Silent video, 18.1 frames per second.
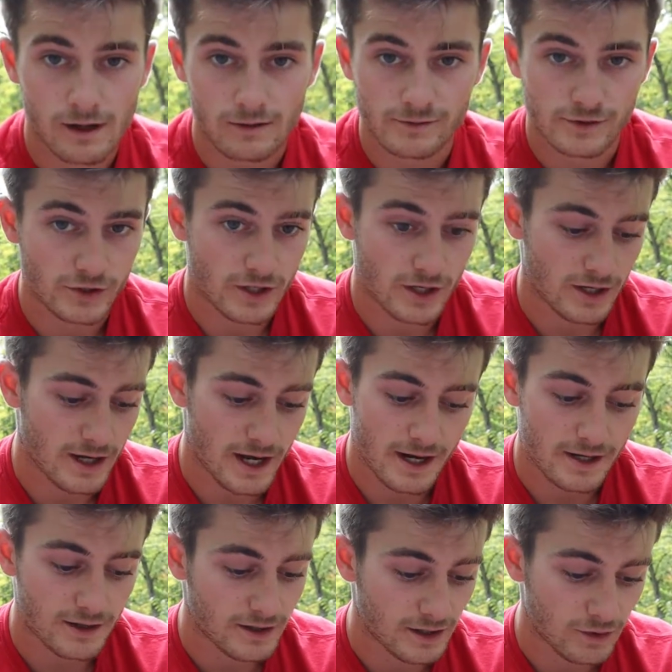Um, you cut
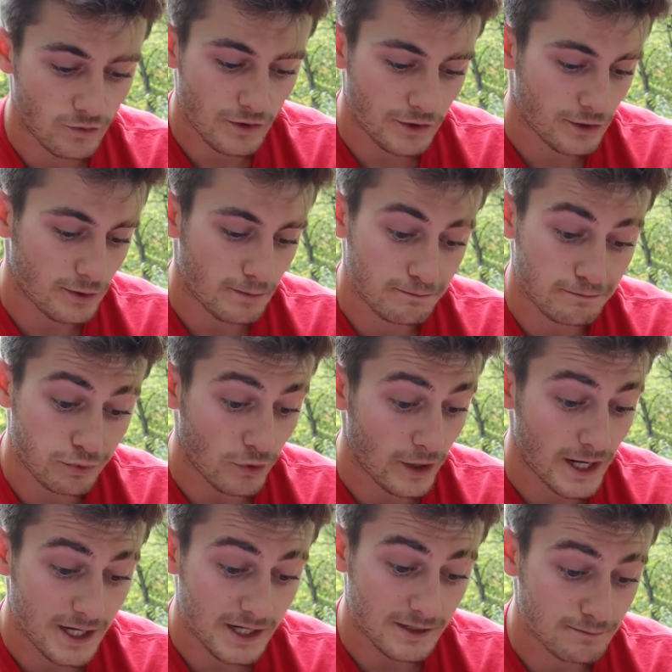anything with them,
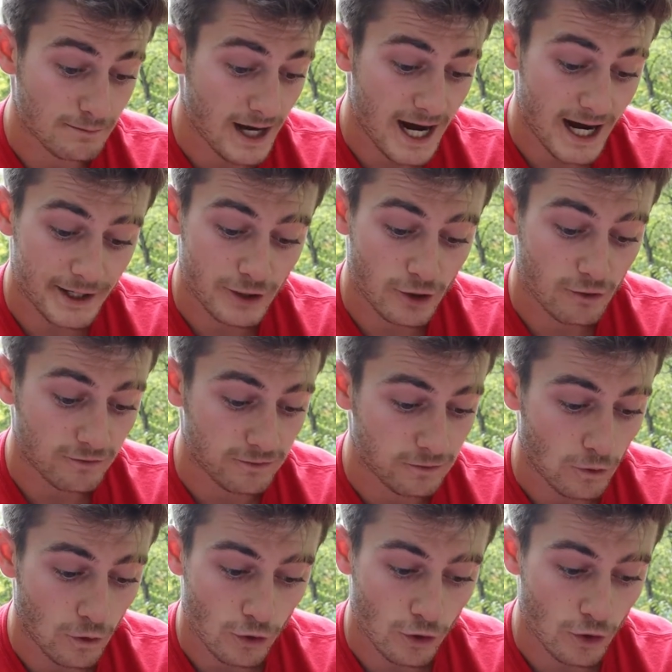braid, mono,
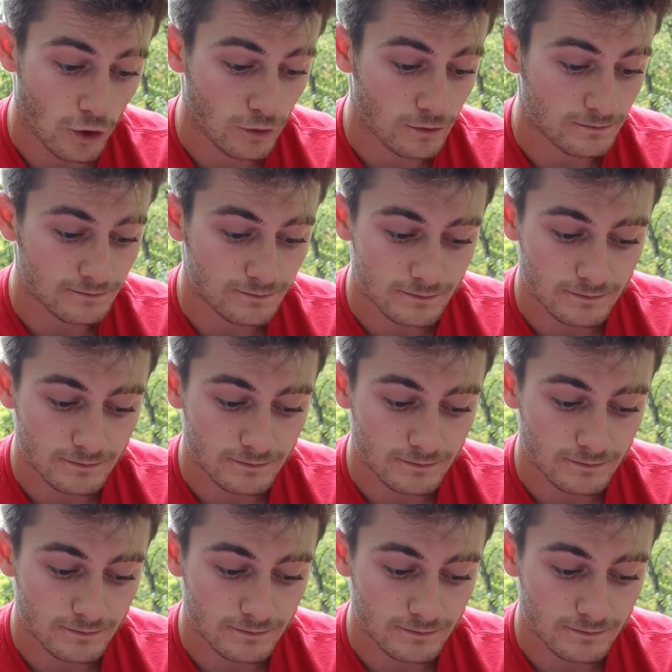fluoro,